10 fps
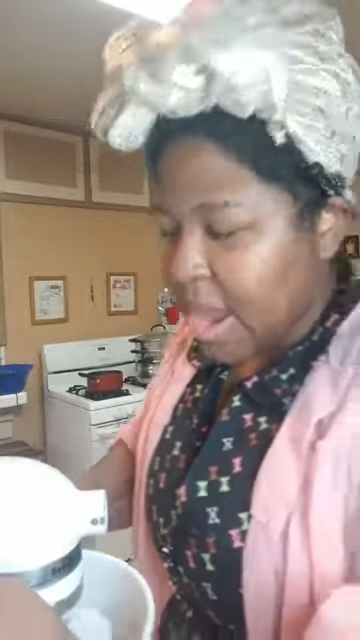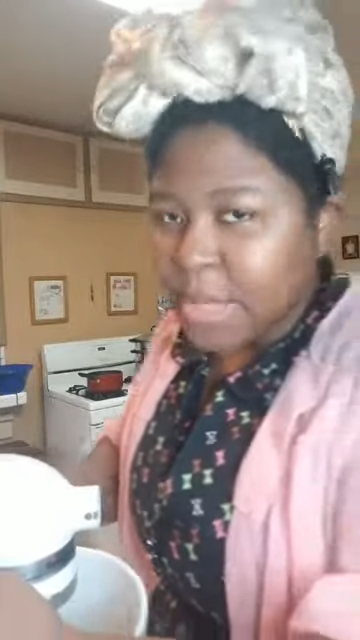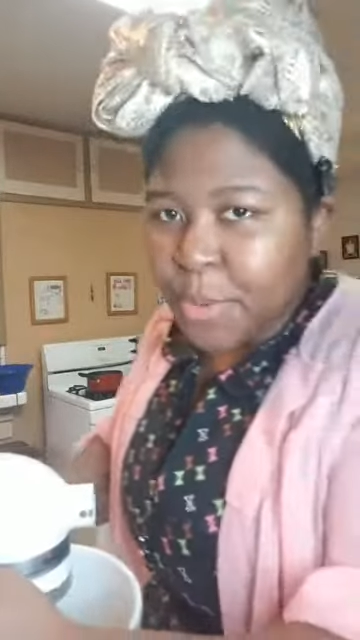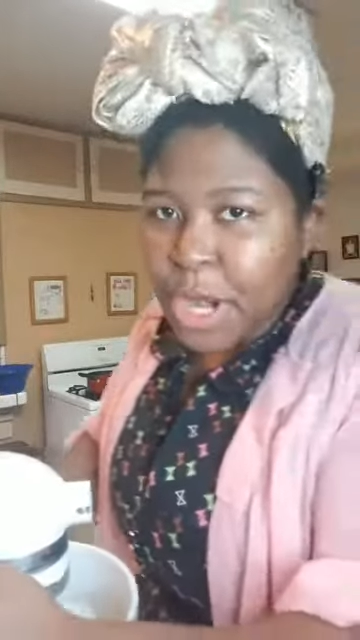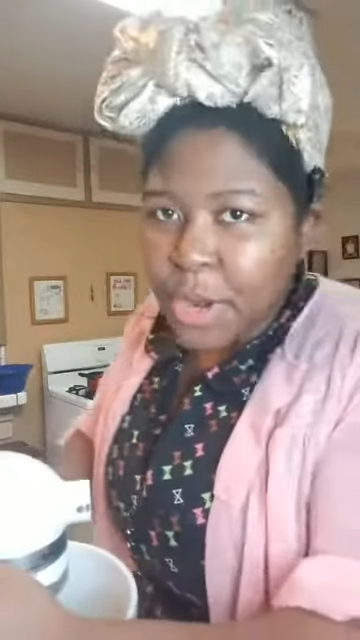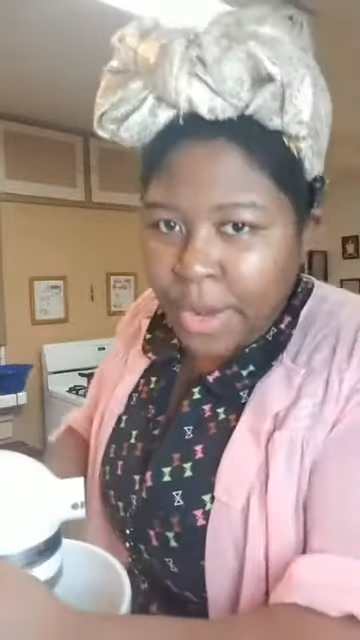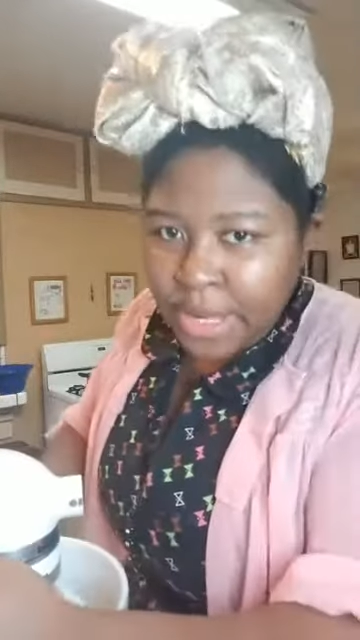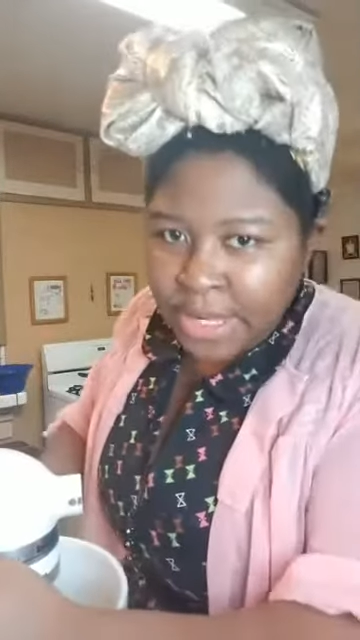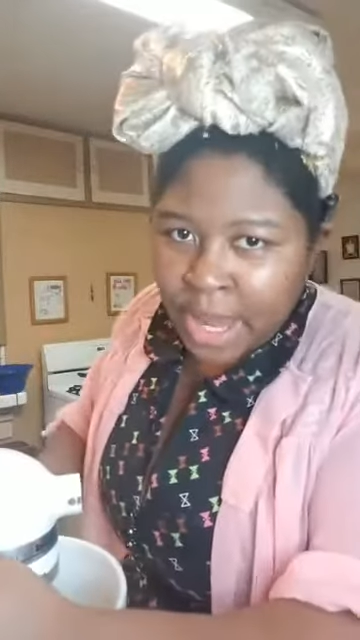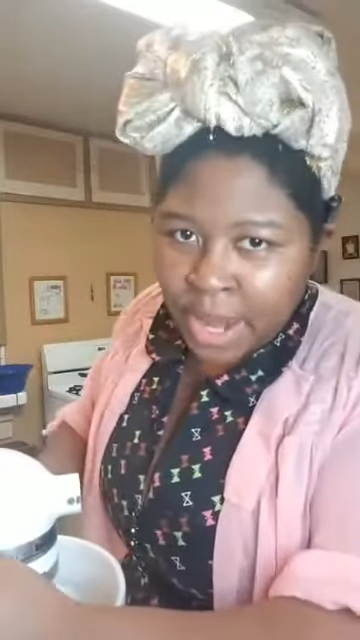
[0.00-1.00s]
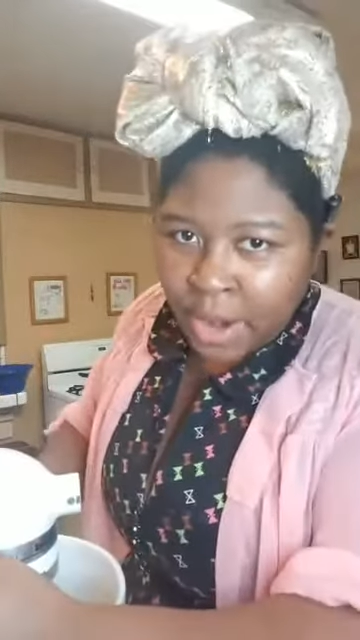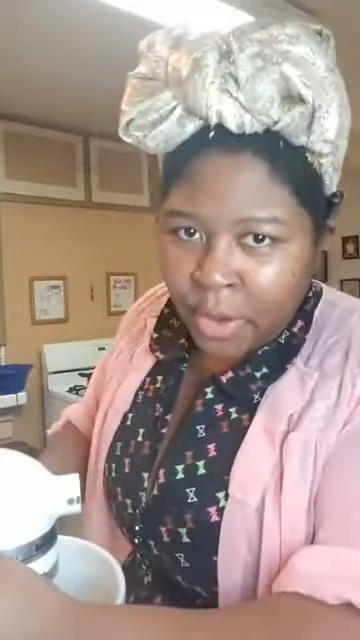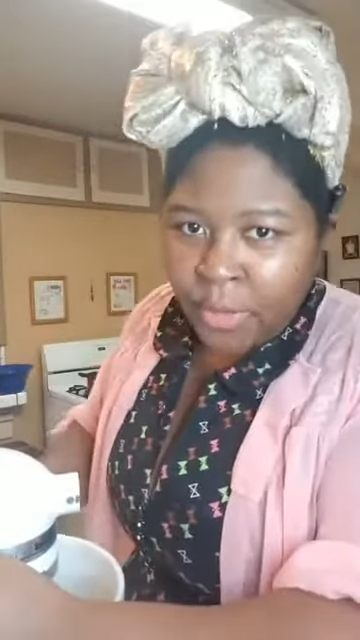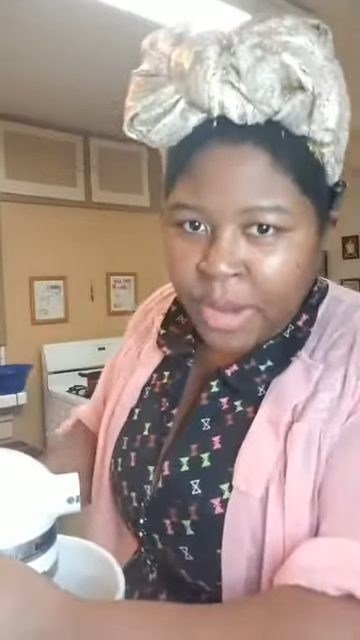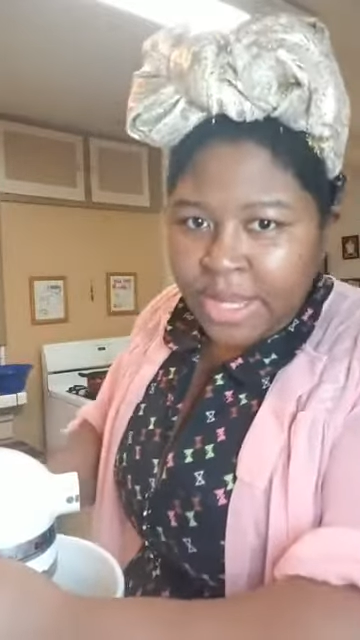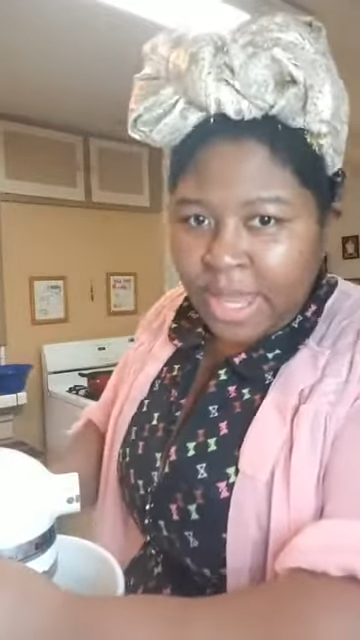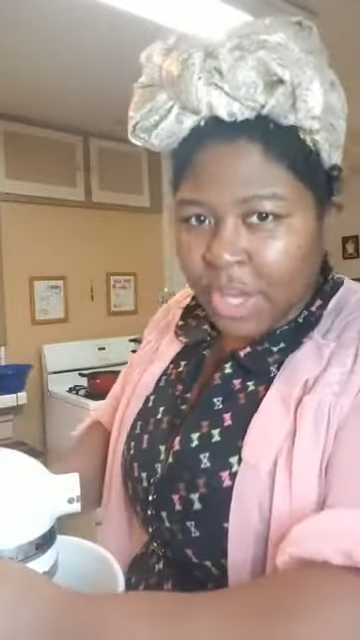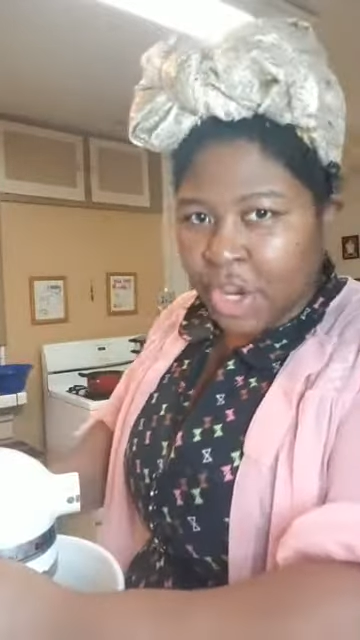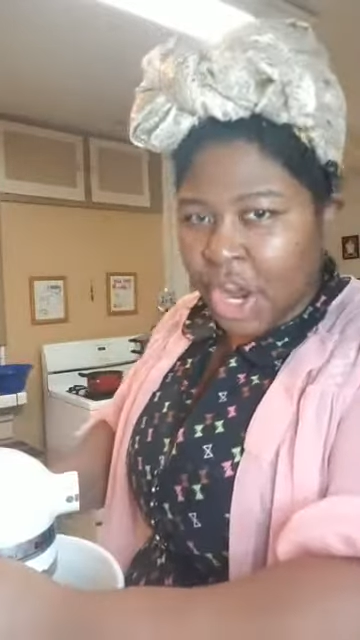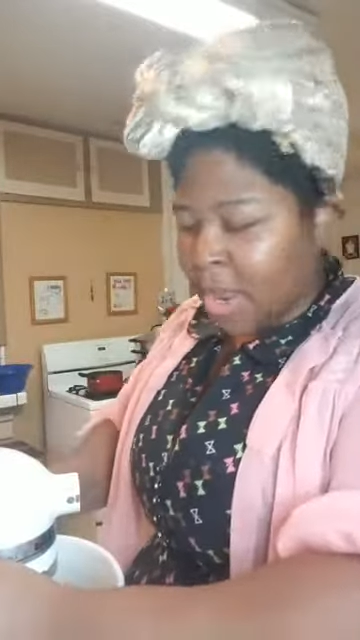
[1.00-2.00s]
Pretty noisy, I know, but it's
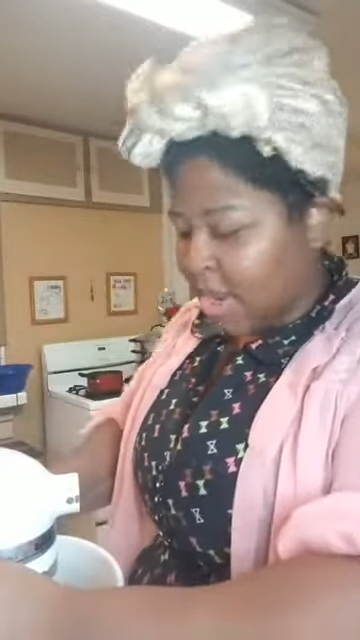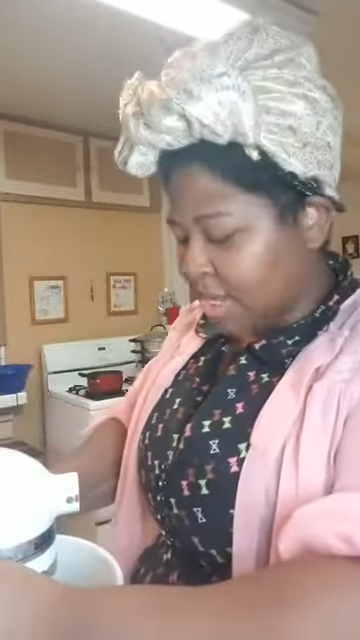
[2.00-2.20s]
KitchenAid.